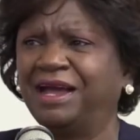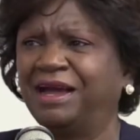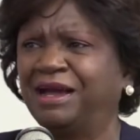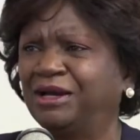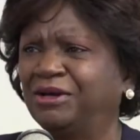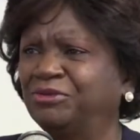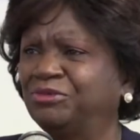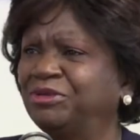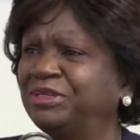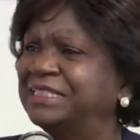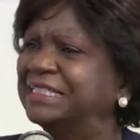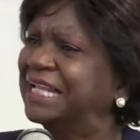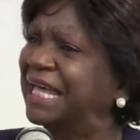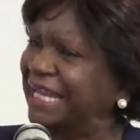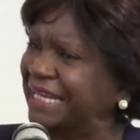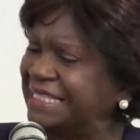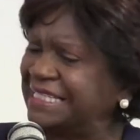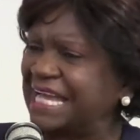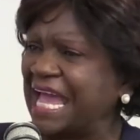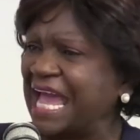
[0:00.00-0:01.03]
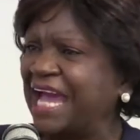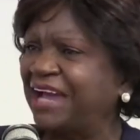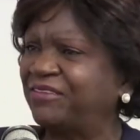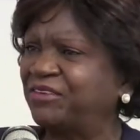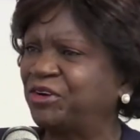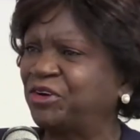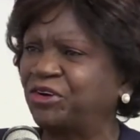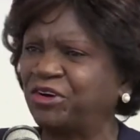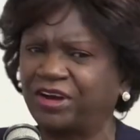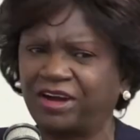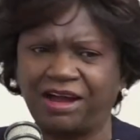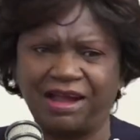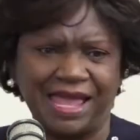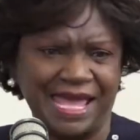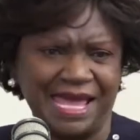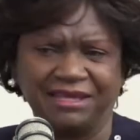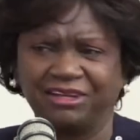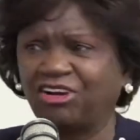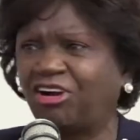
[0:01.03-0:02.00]
We'd like to have her
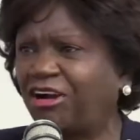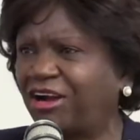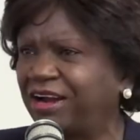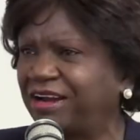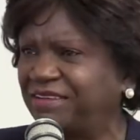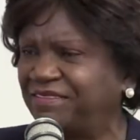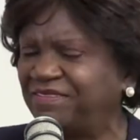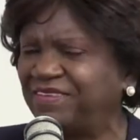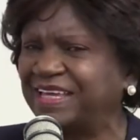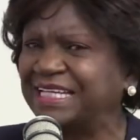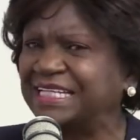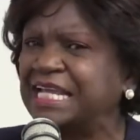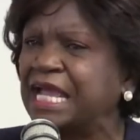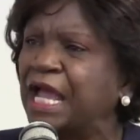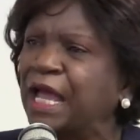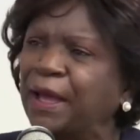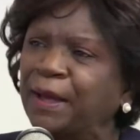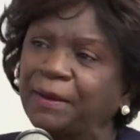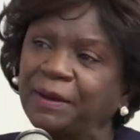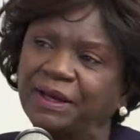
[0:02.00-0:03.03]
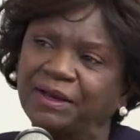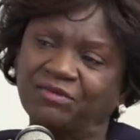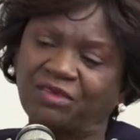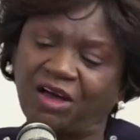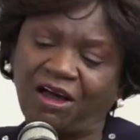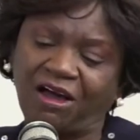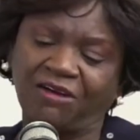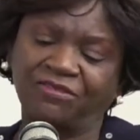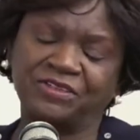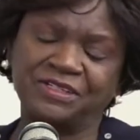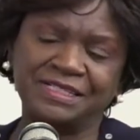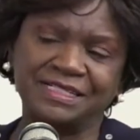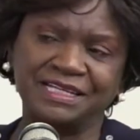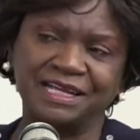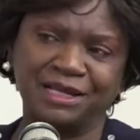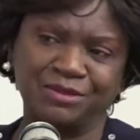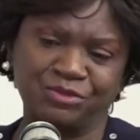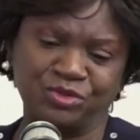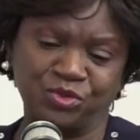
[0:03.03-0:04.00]
at our event.
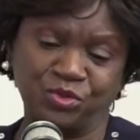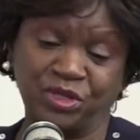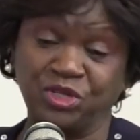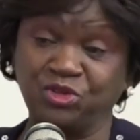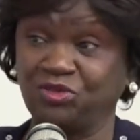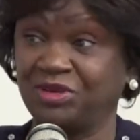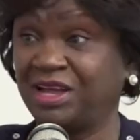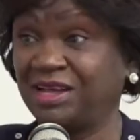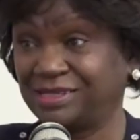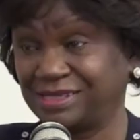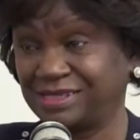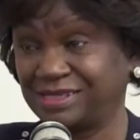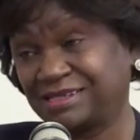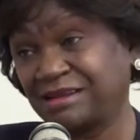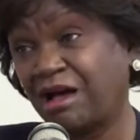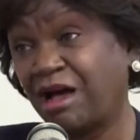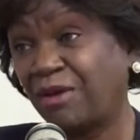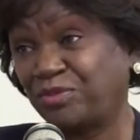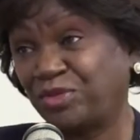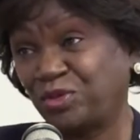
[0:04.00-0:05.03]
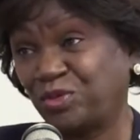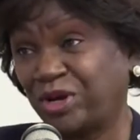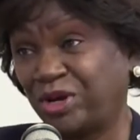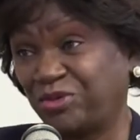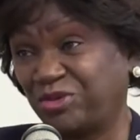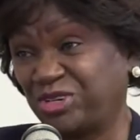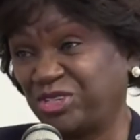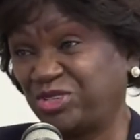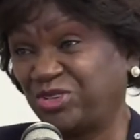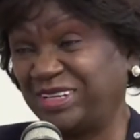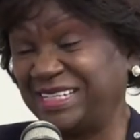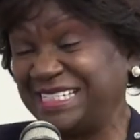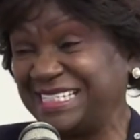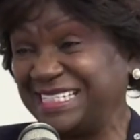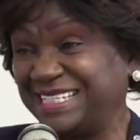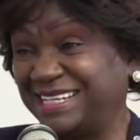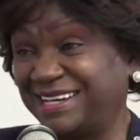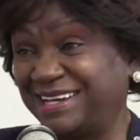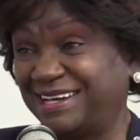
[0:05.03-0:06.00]
Oftentimes, we do not stop the way we're doing
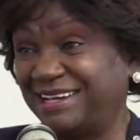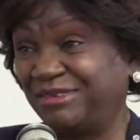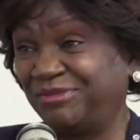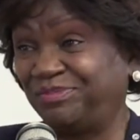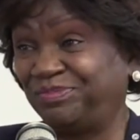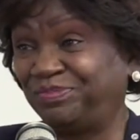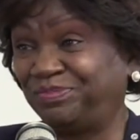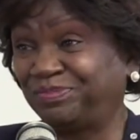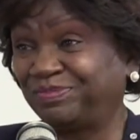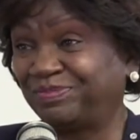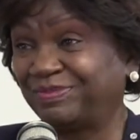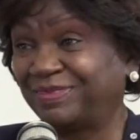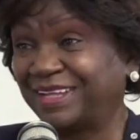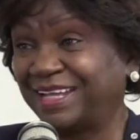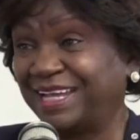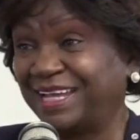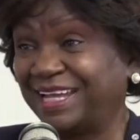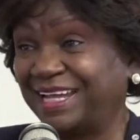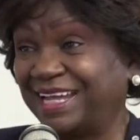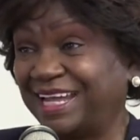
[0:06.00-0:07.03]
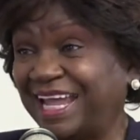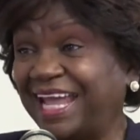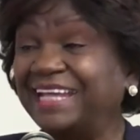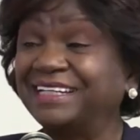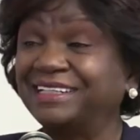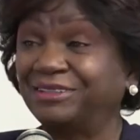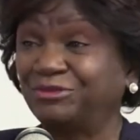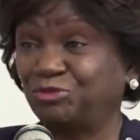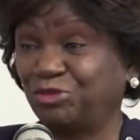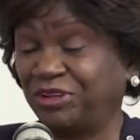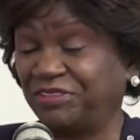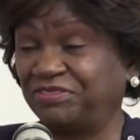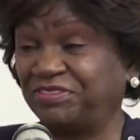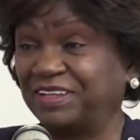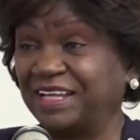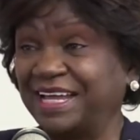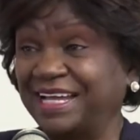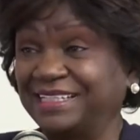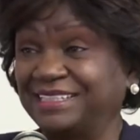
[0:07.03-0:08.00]
today and
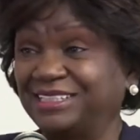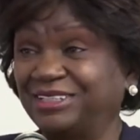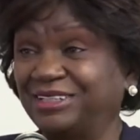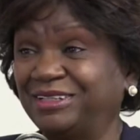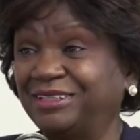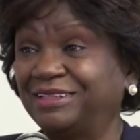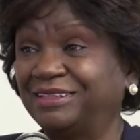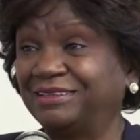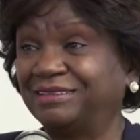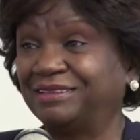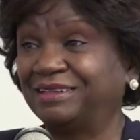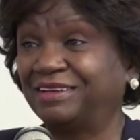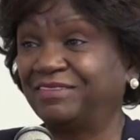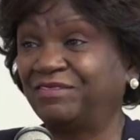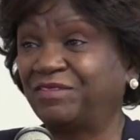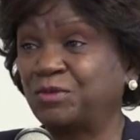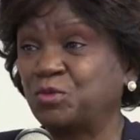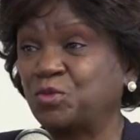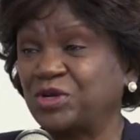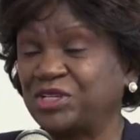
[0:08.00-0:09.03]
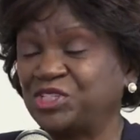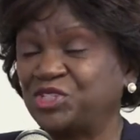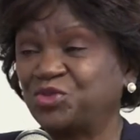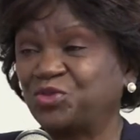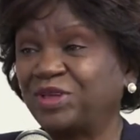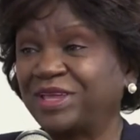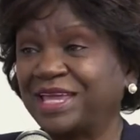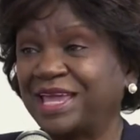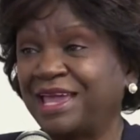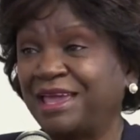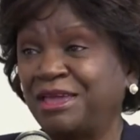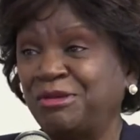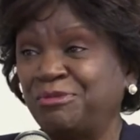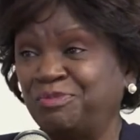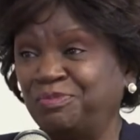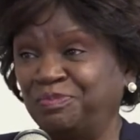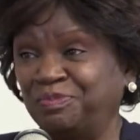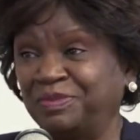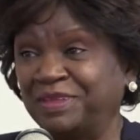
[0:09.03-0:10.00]
reflect and look from whence we
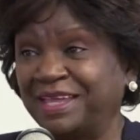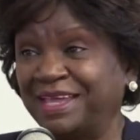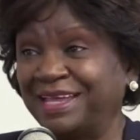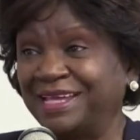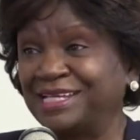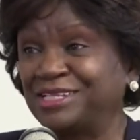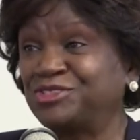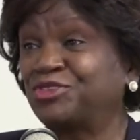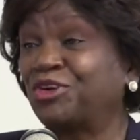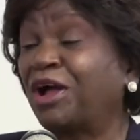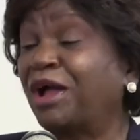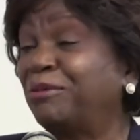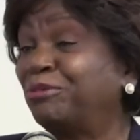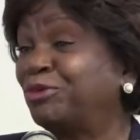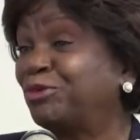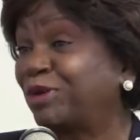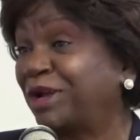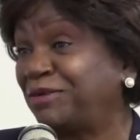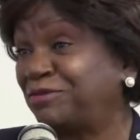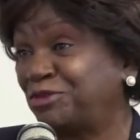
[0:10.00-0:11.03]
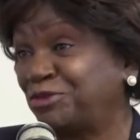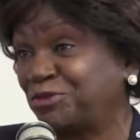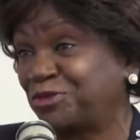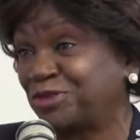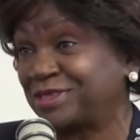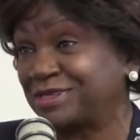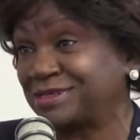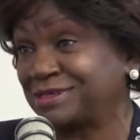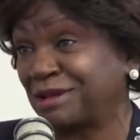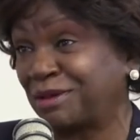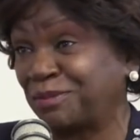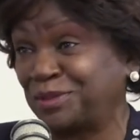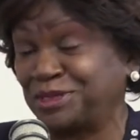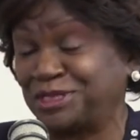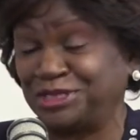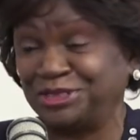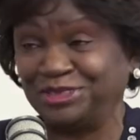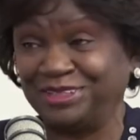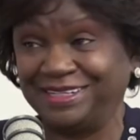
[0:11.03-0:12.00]
came. And so I'm grateful for this
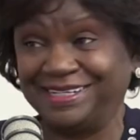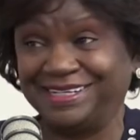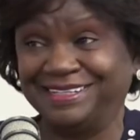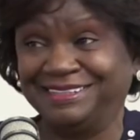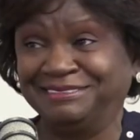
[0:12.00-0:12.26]
opportunity.